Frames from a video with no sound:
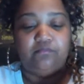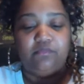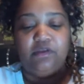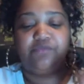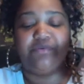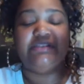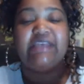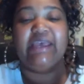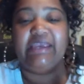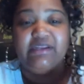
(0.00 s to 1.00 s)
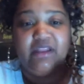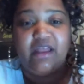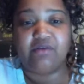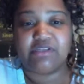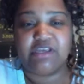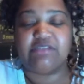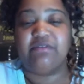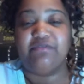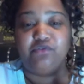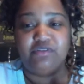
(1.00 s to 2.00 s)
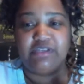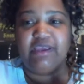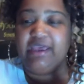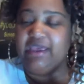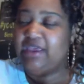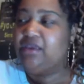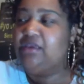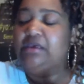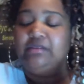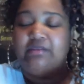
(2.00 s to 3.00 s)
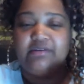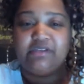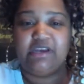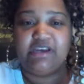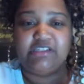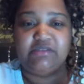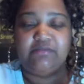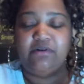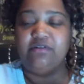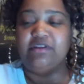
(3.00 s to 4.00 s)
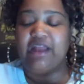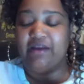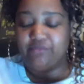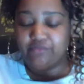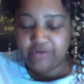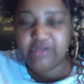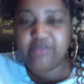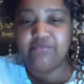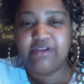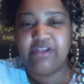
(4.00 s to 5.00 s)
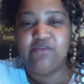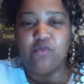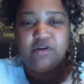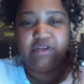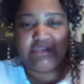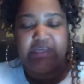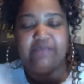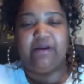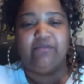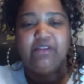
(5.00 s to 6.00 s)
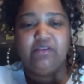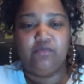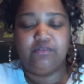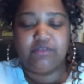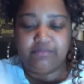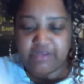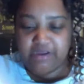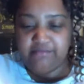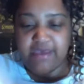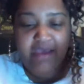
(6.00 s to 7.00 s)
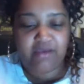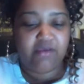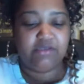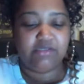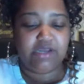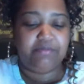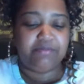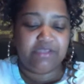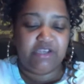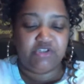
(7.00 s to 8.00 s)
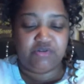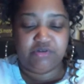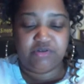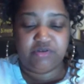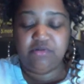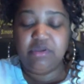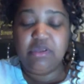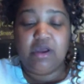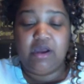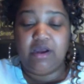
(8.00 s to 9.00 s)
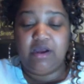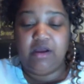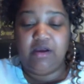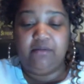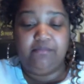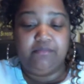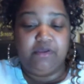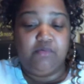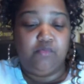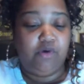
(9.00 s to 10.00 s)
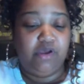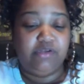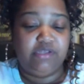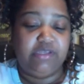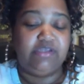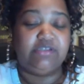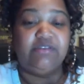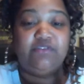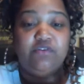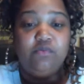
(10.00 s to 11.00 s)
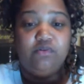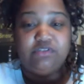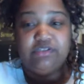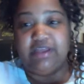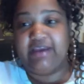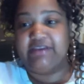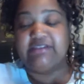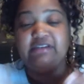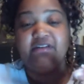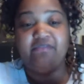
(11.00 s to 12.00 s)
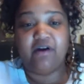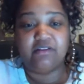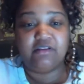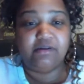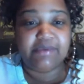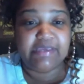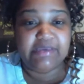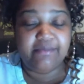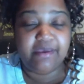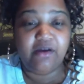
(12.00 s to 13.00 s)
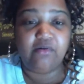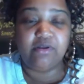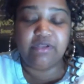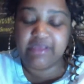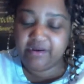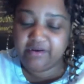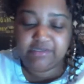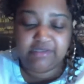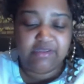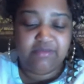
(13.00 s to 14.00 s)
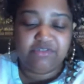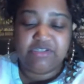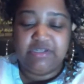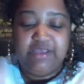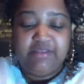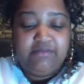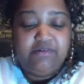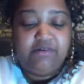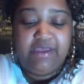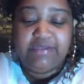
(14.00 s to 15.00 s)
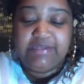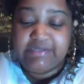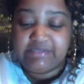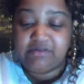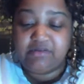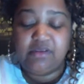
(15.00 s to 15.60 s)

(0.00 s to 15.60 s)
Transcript: retain a lost customer? If you say, hey, there's a customer that I really, really want to keep, I really want them to come back, there's a couple things you can do. One is if you want to send a follow-up email or a letter to them, just to let them know, hey, listen,